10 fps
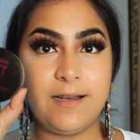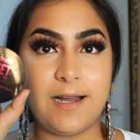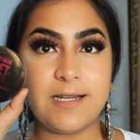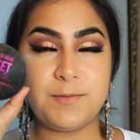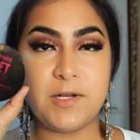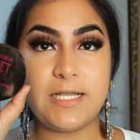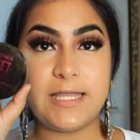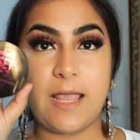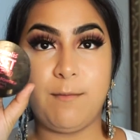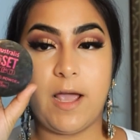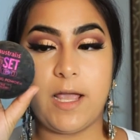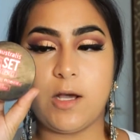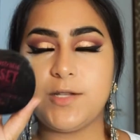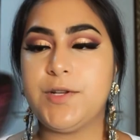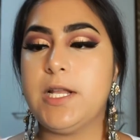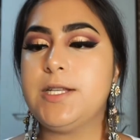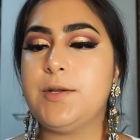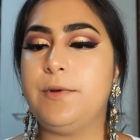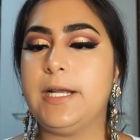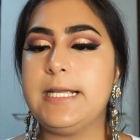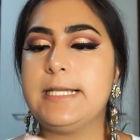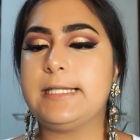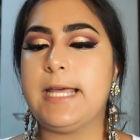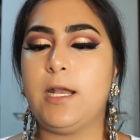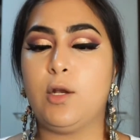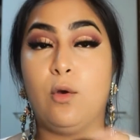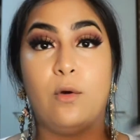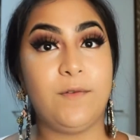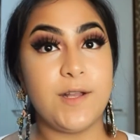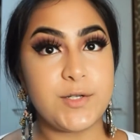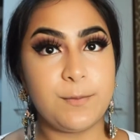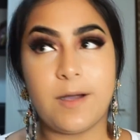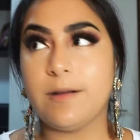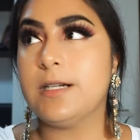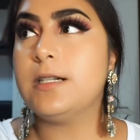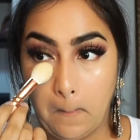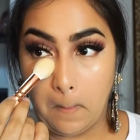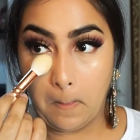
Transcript: under eyes, I'm going to take my Australis Ready Set Go finishing powder.